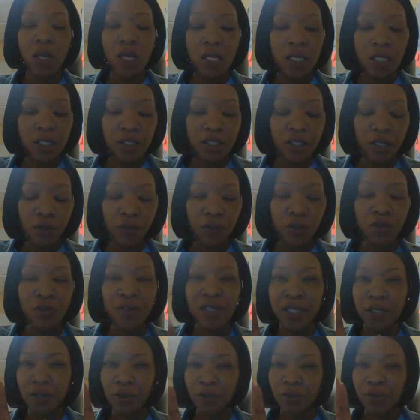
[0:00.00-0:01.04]
So
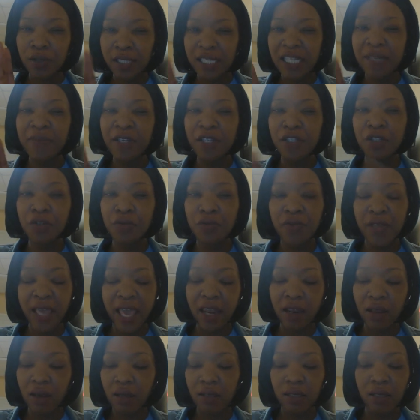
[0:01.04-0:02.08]
you'll see me do
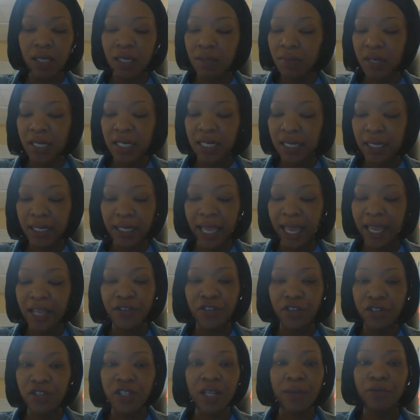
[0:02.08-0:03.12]
that in many
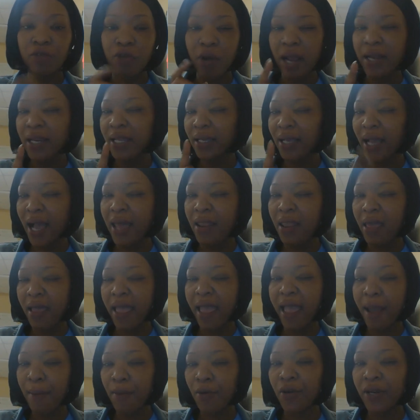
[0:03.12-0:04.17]
occasions. I'm trying to kind of
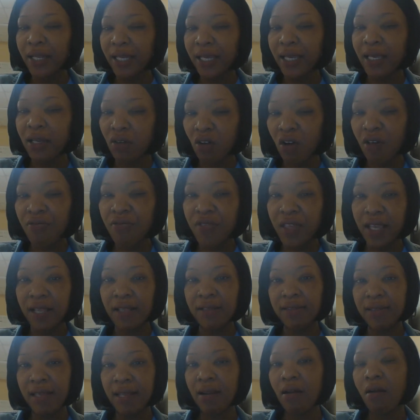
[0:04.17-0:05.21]
hammer in on
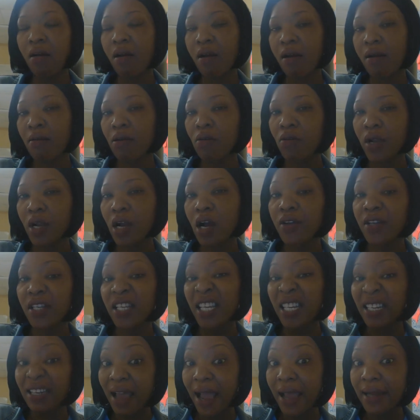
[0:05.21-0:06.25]
things that are going on in
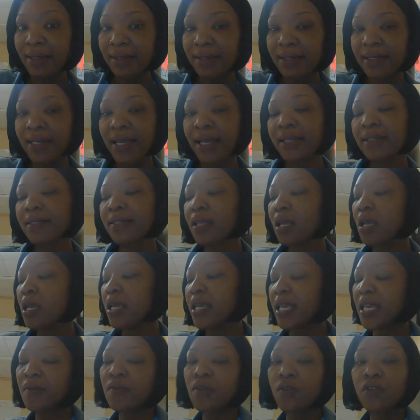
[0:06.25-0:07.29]
the United States.
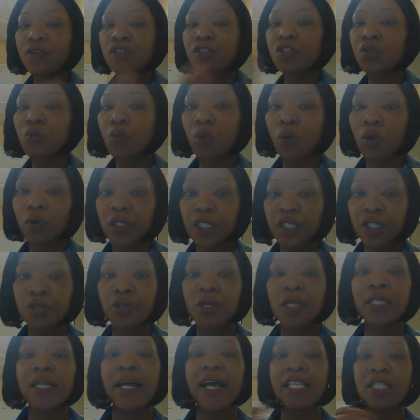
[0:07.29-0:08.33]
Even though this is a world history
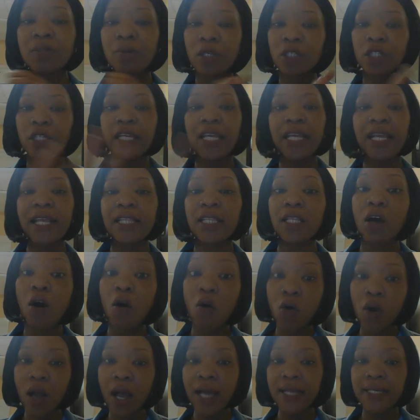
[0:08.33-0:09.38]
class, we're looking at the
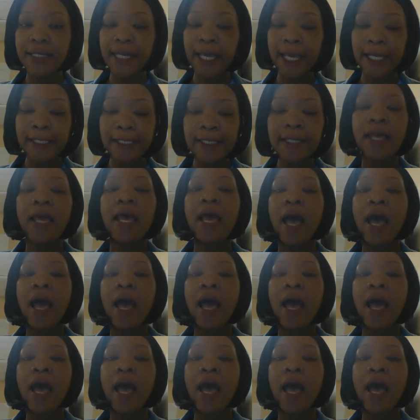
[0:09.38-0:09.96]
whole context.